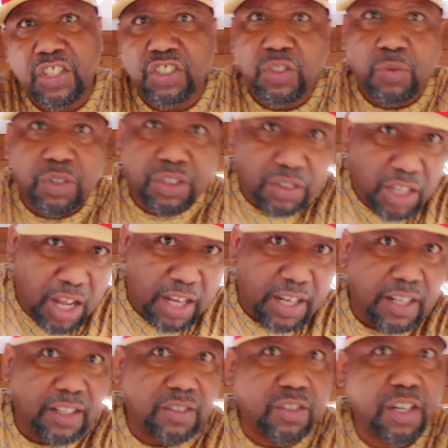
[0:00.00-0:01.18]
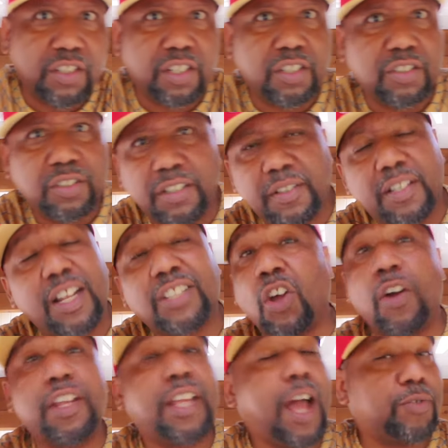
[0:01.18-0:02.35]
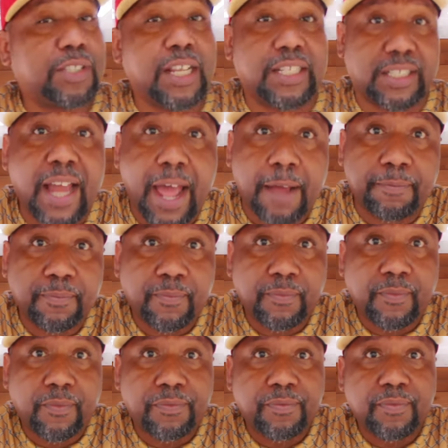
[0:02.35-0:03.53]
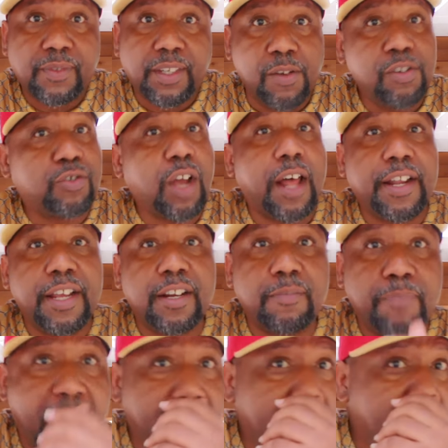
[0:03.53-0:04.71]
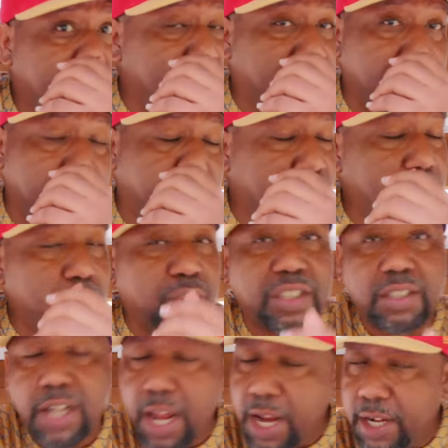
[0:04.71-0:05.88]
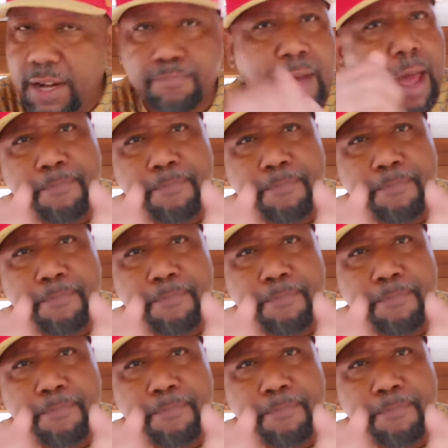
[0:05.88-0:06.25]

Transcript: She was ducking him, and that's all he got was that slap. He was trying to hit her back after she, but she was stinging.